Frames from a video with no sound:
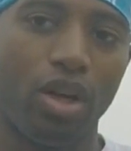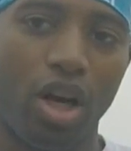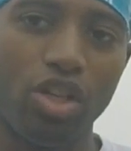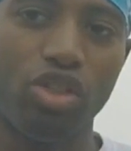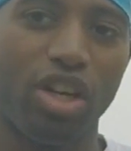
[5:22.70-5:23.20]

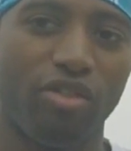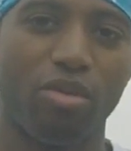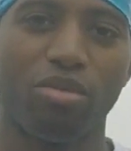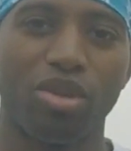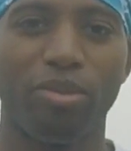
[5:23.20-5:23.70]
100 of
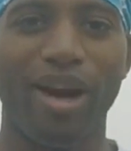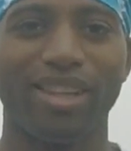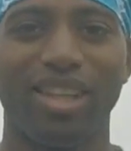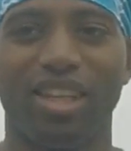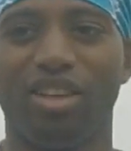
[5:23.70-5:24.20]
them. You're
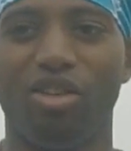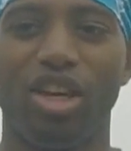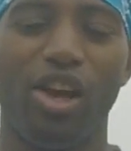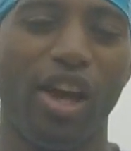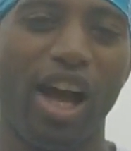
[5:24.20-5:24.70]
probably thinking,
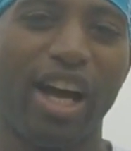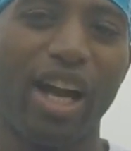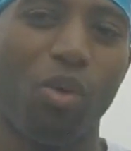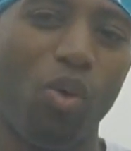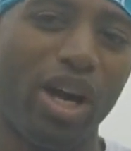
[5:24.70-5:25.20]
okay, I
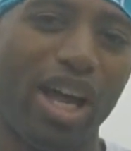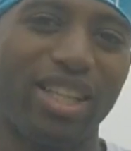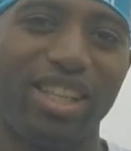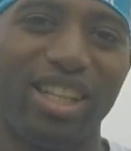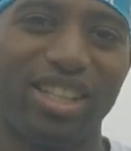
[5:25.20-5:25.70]
got a 1 out
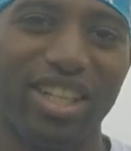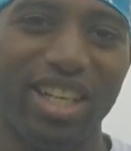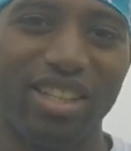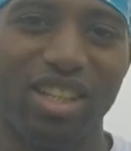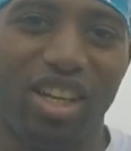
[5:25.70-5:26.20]
of 10
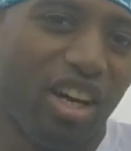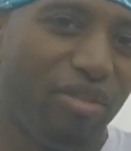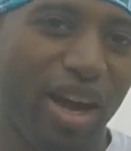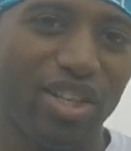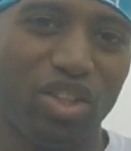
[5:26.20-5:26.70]
chance
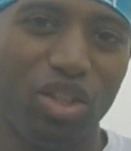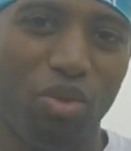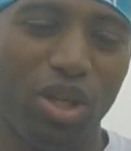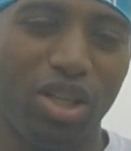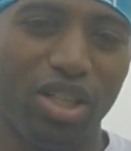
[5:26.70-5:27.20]
of actually
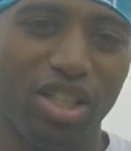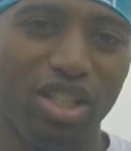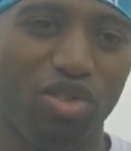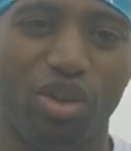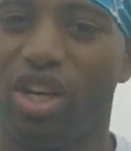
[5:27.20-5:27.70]
winning this
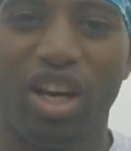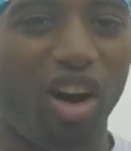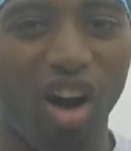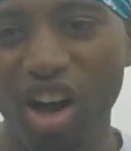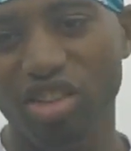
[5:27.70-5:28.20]
entry.
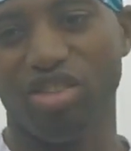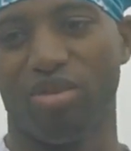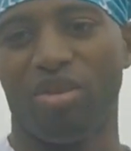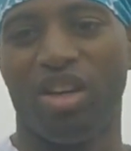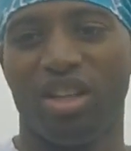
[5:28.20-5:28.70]

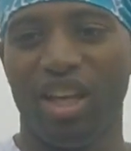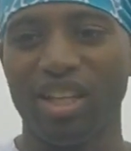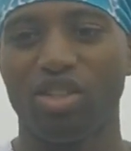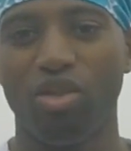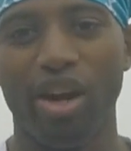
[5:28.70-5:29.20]
Awesome,
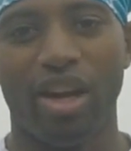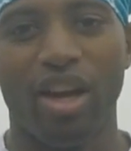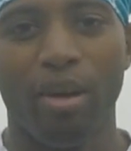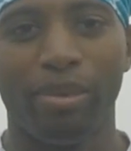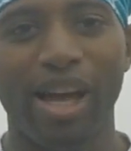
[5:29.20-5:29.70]
that's great.
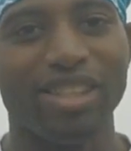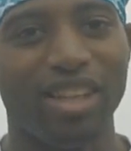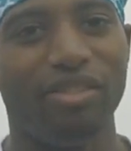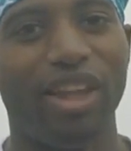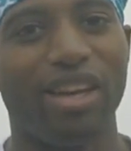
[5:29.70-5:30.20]
But that's
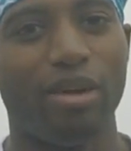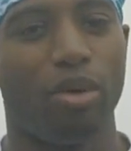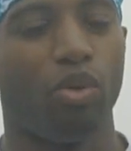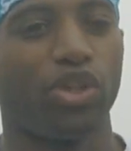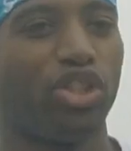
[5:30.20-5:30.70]
if that
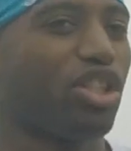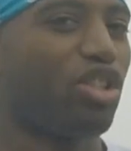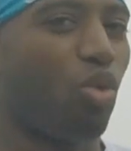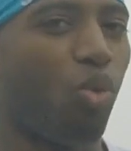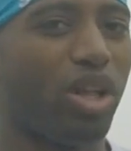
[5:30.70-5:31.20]
number was
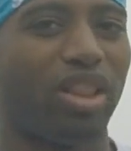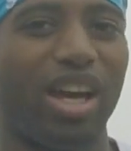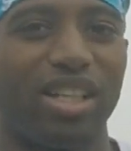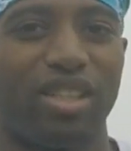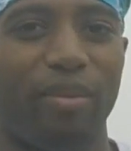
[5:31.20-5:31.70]
just
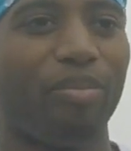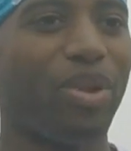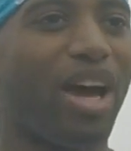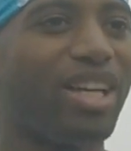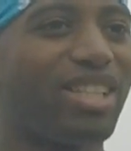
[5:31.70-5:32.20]
1,000.
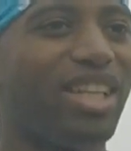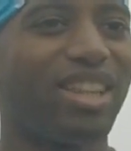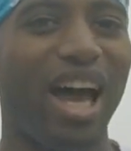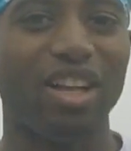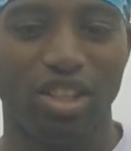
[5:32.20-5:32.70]
Now it
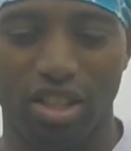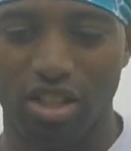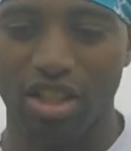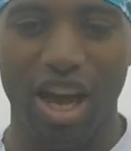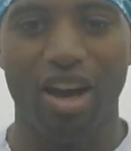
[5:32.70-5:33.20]
said
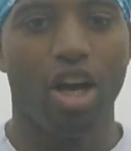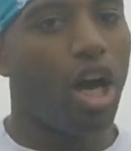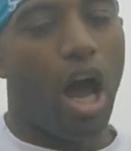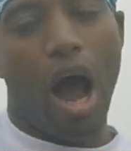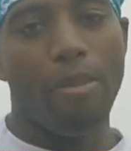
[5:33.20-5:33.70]
thousands. Now
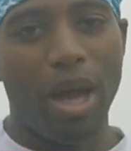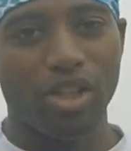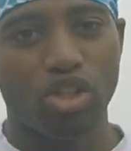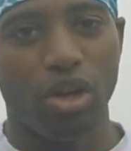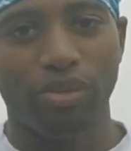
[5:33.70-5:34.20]
I'm
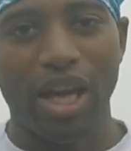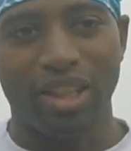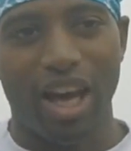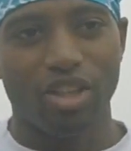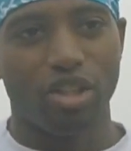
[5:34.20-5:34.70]
not sure if
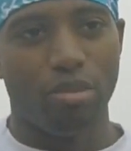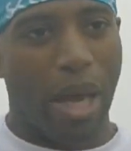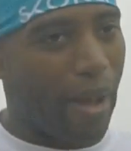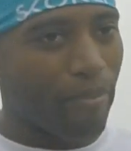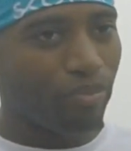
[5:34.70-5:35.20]
that 1,000
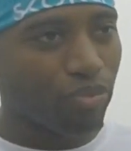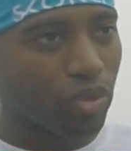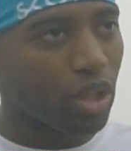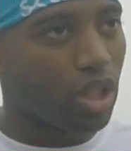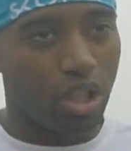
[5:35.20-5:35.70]

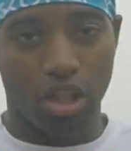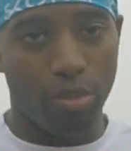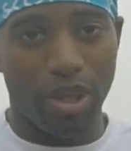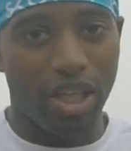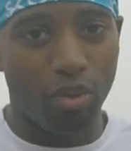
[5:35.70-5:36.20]
meant
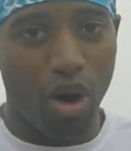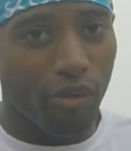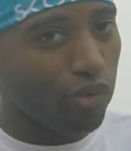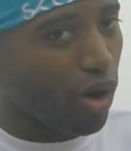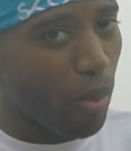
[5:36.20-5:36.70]
could be
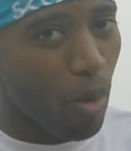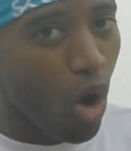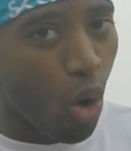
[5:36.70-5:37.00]
anywhere from